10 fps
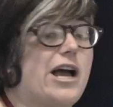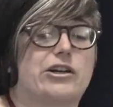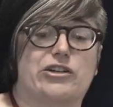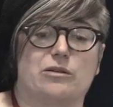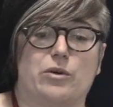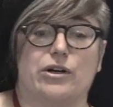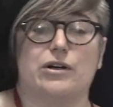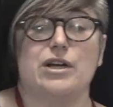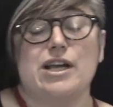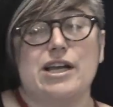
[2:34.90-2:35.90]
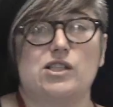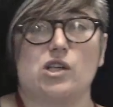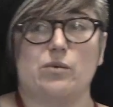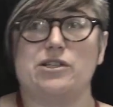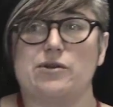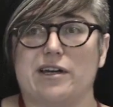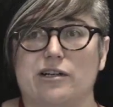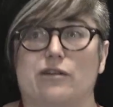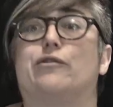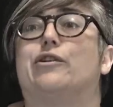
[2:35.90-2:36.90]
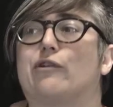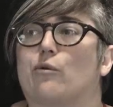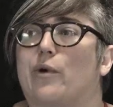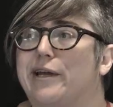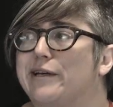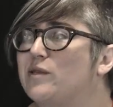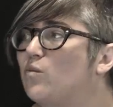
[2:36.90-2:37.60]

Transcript: actionable. And so we do that in a few different ways.